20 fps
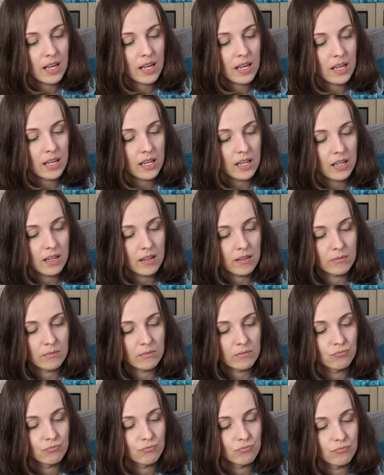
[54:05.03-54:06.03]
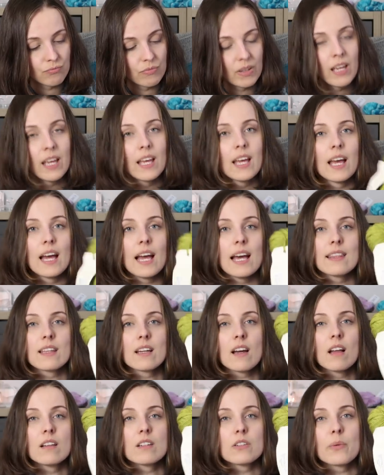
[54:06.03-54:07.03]
Um, and the
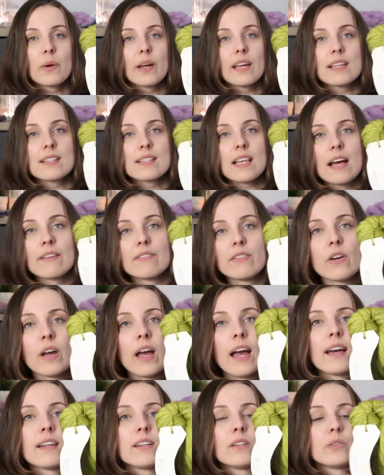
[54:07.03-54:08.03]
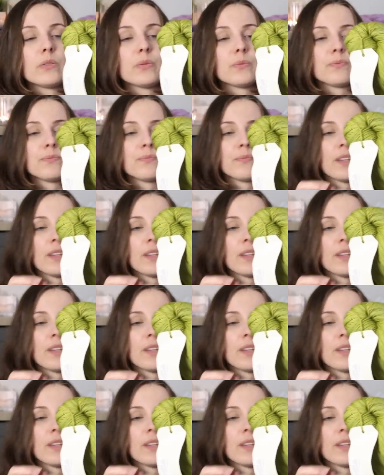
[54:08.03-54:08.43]
colorway is avocado.